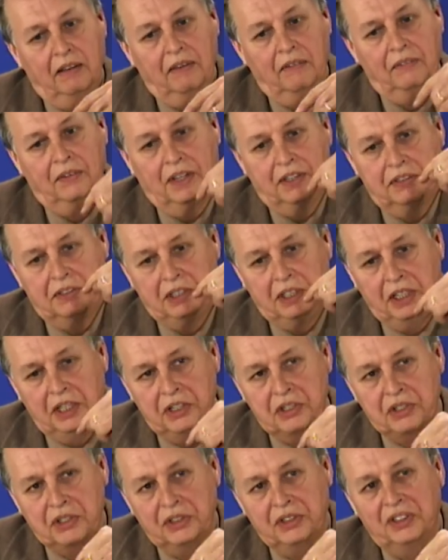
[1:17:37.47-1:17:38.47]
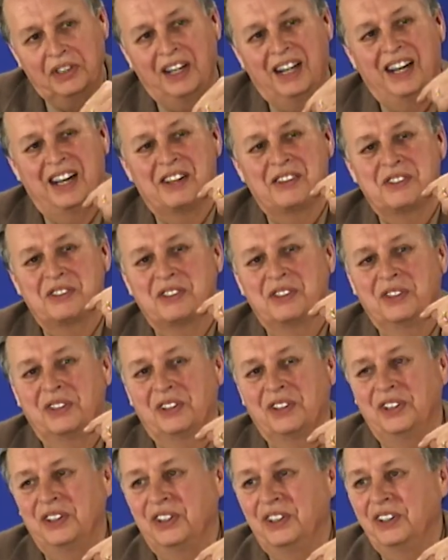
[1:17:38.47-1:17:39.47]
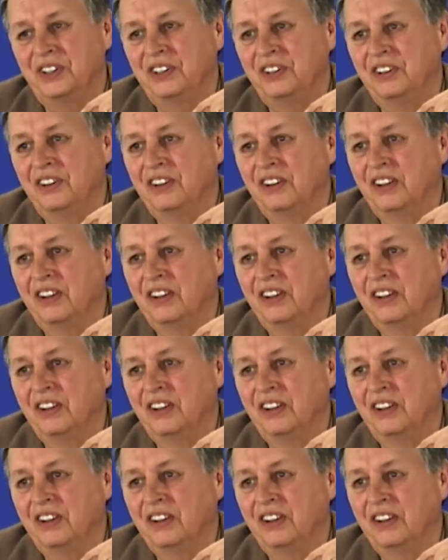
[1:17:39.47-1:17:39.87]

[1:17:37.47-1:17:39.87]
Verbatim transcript: the teacher has to learn,